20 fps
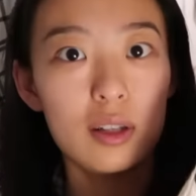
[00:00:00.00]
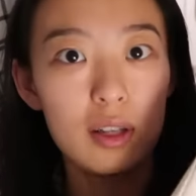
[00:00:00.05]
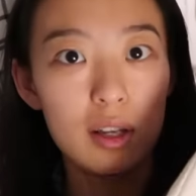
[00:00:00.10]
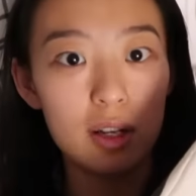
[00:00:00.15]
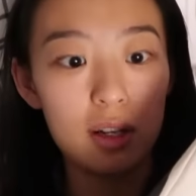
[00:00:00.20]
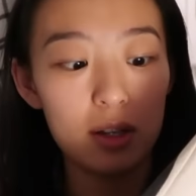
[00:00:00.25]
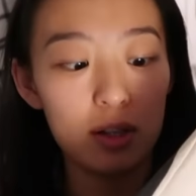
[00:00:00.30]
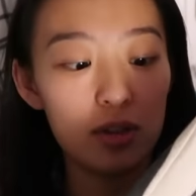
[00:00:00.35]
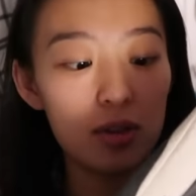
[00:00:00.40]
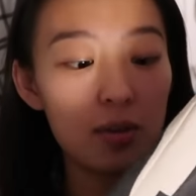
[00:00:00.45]
as
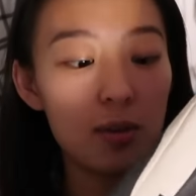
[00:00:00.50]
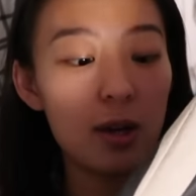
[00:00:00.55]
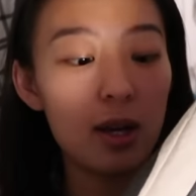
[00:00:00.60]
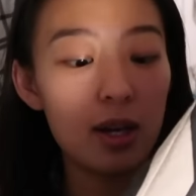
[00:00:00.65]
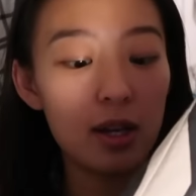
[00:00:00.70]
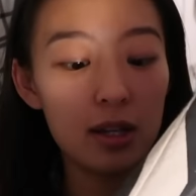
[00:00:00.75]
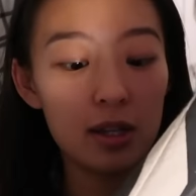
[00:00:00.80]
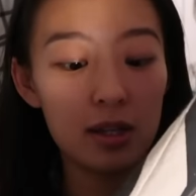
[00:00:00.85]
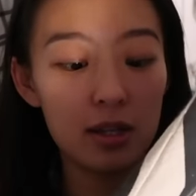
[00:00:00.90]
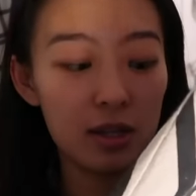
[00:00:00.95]
that is,
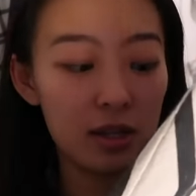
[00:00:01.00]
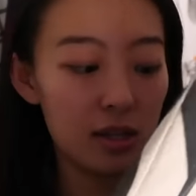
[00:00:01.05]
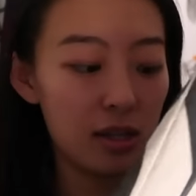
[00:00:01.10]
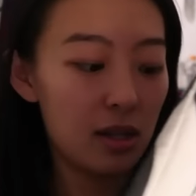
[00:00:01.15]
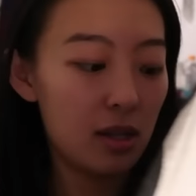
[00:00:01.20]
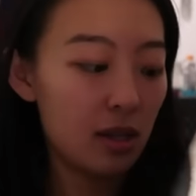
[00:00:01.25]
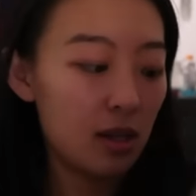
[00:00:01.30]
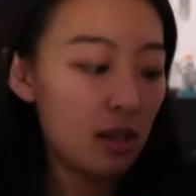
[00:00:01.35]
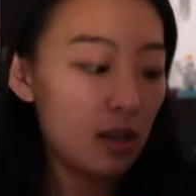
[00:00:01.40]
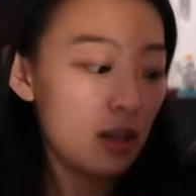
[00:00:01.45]
right?
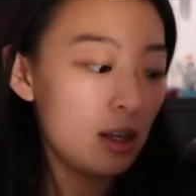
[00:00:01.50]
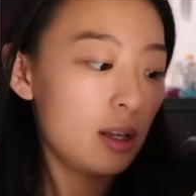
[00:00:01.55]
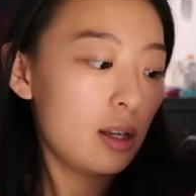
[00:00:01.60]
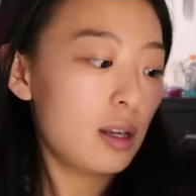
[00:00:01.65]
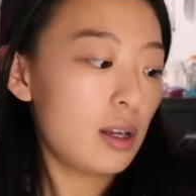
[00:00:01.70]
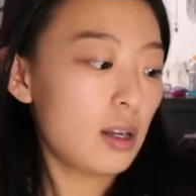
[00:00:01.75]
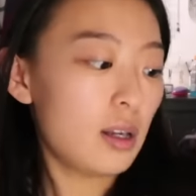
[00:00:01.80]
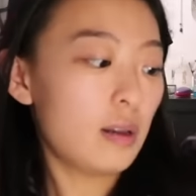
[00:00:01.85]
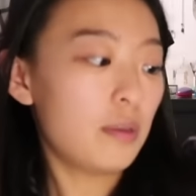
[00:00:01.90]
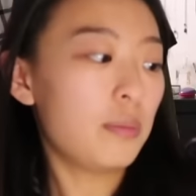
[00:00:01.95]

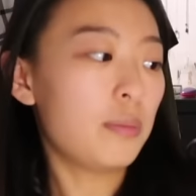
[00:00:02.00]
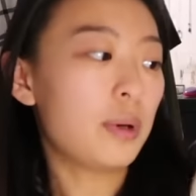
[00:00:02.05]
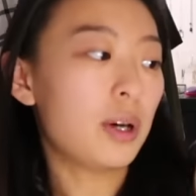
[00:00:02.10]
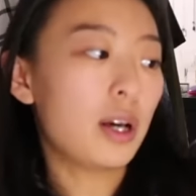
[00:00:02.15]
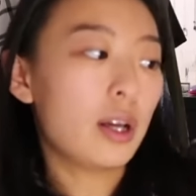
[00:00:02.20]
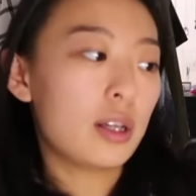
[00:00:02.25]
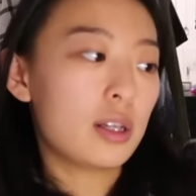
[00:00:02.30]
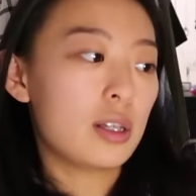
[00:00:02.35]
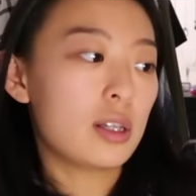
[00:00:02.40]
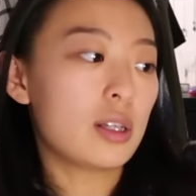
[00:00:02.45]

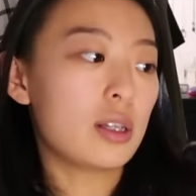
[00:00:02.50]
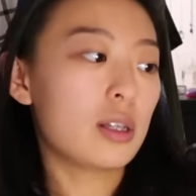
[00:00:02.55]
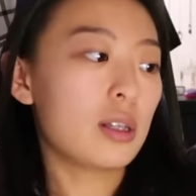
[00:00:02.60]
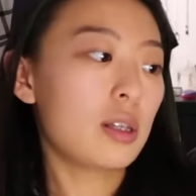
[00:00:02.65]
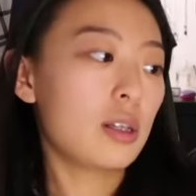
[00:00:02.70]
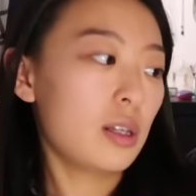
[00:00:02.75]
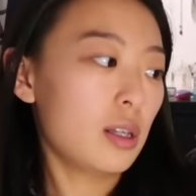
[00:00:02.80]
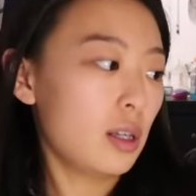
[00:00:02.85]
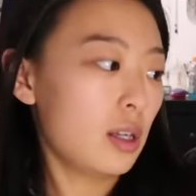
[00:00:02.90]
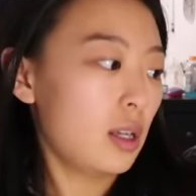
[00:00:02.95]

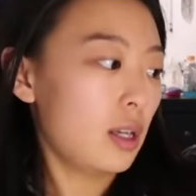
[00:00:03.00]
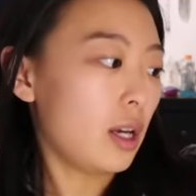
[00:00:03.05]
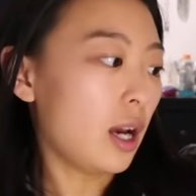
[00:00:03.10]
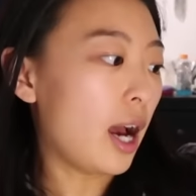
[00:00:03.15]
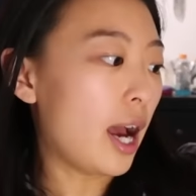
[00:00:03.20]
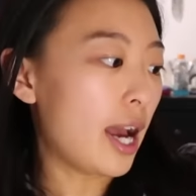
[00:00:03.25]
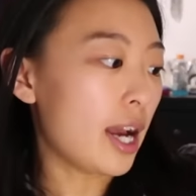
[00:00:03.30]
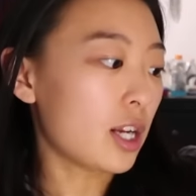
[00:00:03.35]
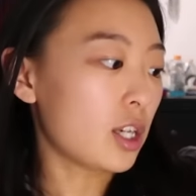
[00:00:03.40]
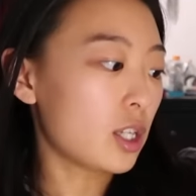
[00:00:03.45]
But
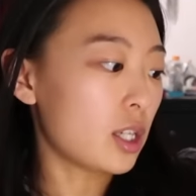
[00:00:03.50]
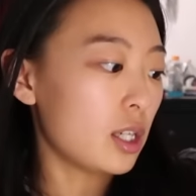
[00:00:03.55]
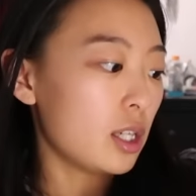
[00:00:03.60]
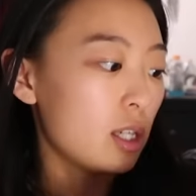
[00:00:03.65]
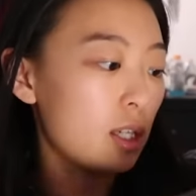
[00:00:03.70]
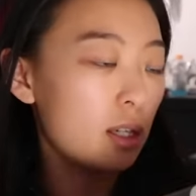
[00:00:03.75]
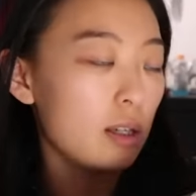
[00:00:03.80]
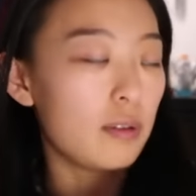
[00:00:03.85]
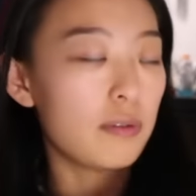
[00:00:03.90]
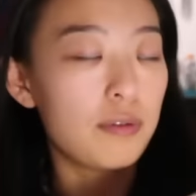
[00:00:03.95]
I actually
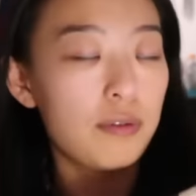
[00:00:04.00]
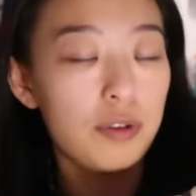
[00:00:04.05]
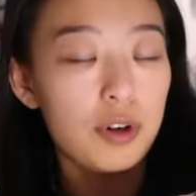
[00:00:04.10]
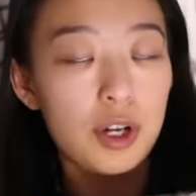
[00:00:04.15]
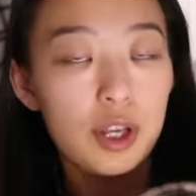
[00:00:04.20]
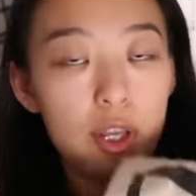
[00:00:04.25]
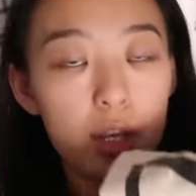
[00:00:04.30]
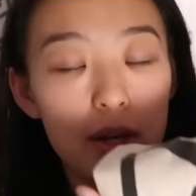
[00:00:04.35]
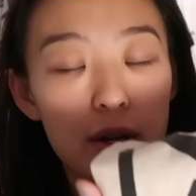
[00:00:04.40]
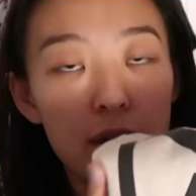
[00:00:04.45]
did for
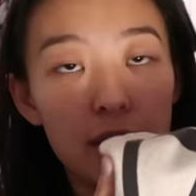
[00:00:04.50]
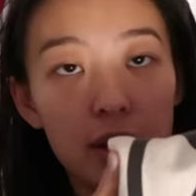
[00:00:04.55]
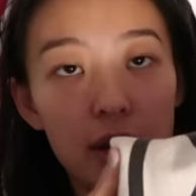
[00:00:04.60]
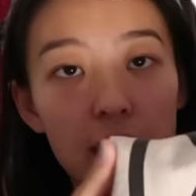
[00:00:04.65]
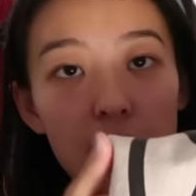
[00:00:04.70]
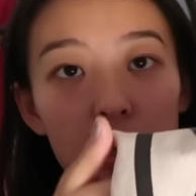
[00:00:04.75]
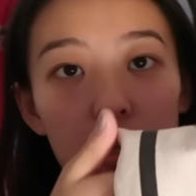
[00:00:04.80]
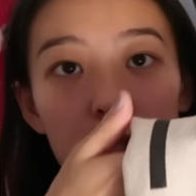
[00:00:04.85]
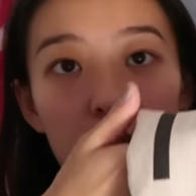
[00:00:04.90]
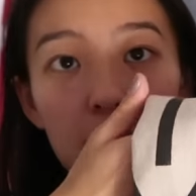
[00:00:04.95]
a year
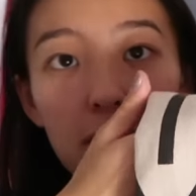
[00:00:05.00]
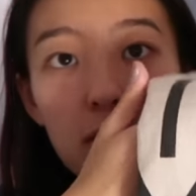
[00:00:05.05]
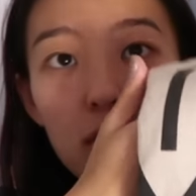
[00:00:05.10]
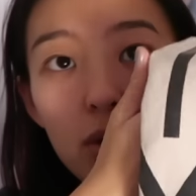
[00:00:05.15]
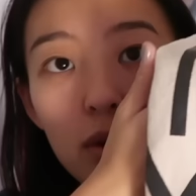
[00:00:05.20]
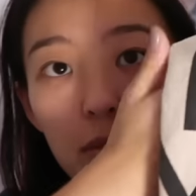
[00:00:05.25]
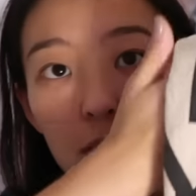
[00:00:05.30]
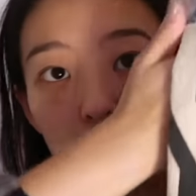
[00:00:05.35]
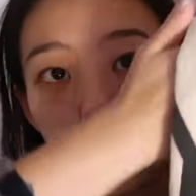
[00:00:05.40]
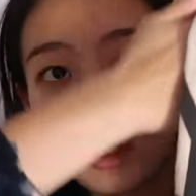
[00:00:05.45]
get
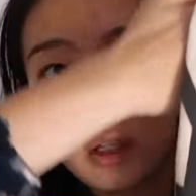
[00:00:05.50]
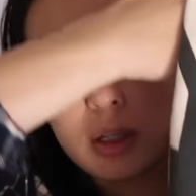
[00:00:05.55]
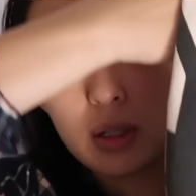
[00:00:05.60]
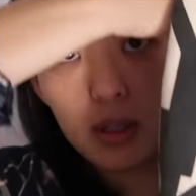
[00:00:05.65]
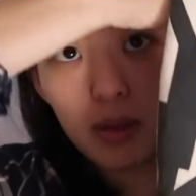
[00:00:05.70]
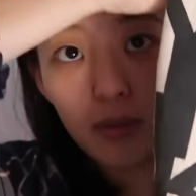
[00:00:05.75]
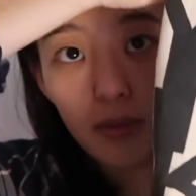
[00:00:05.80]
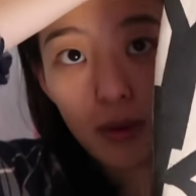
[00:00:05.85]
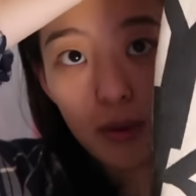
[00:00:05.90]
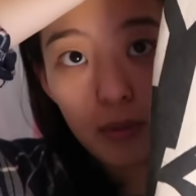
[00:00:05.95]

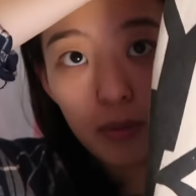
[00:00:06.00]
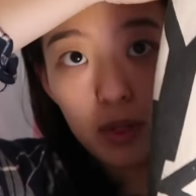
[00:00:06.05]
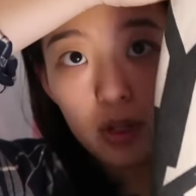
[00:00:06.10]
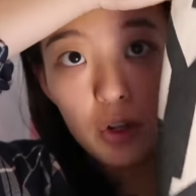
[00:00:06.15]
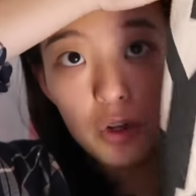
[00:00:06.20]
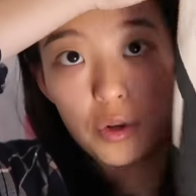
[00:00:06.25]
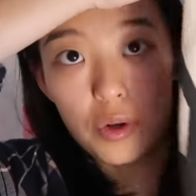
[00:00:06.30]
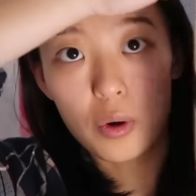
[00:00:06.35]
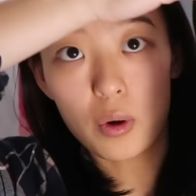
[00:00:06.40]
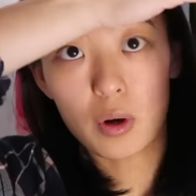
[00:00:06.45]
subscriptions from
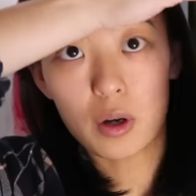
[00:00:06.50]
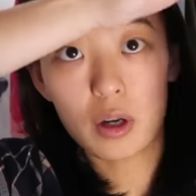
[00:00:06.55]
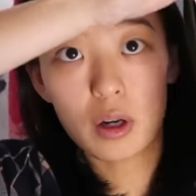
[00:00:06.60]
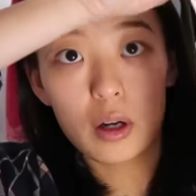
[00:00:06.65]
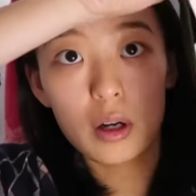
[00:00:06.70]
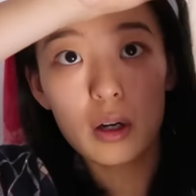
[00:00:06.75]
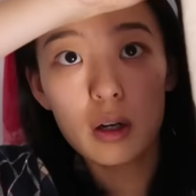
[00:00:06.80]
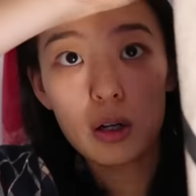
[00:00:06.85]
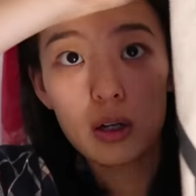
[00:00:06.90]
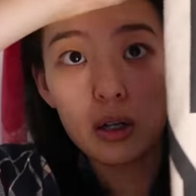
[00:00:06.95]
The New
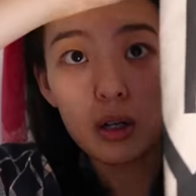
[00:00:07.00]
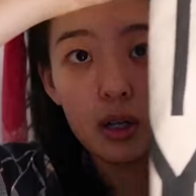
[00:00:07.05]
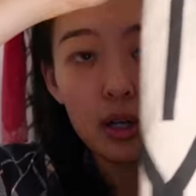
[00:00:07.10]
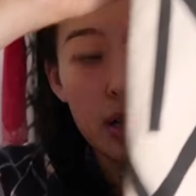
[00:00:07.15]
Yorker,